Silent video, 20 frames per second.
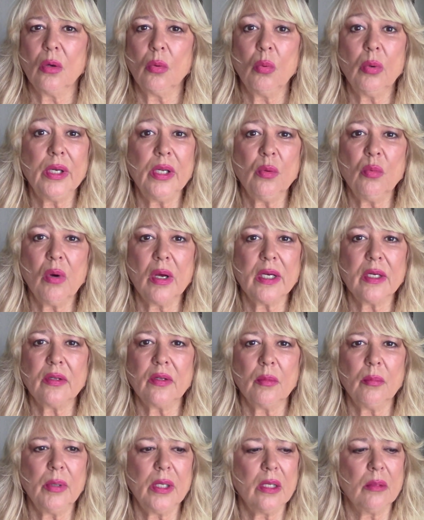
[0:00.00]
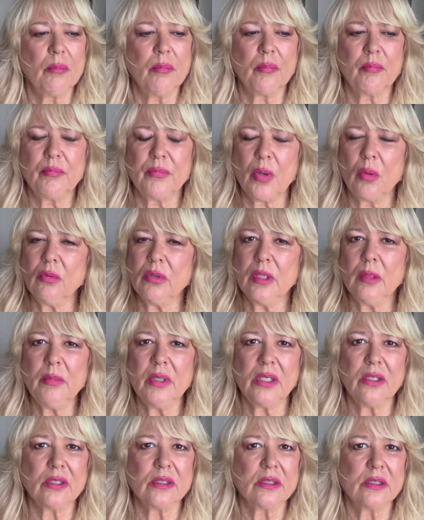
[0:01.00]
What do you want it to be? And don't
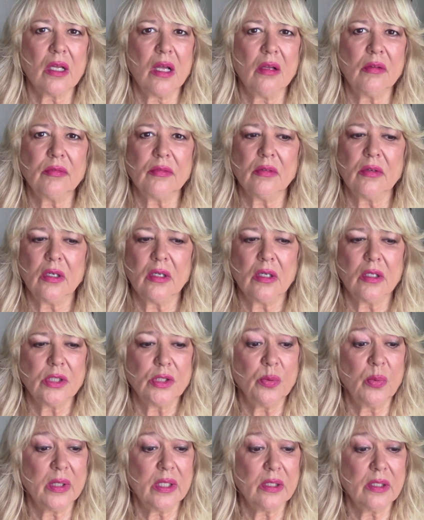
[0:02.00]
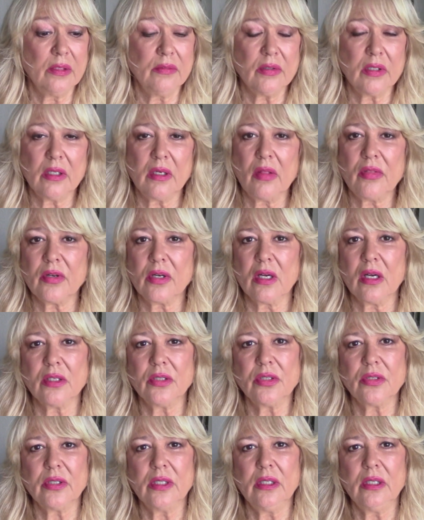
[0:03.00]
limit yourself. Do you want to live in another
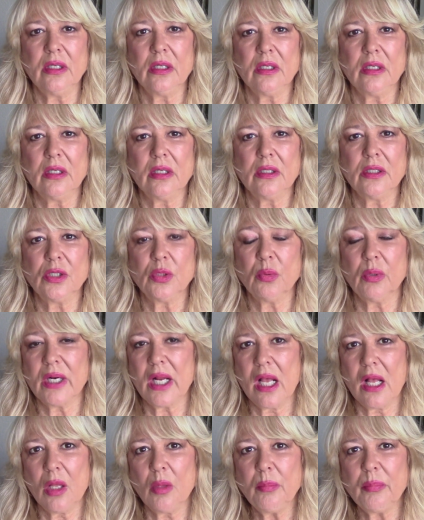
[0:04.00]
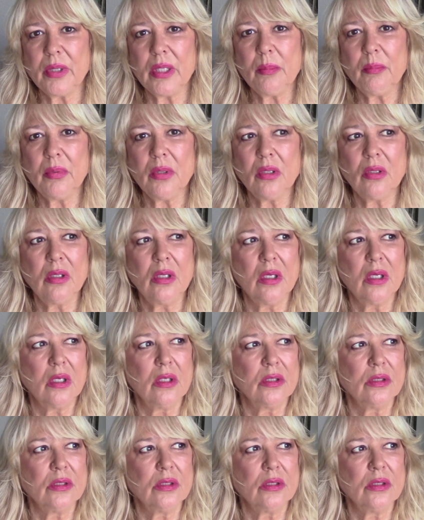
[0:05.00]
country? Do you want to help people?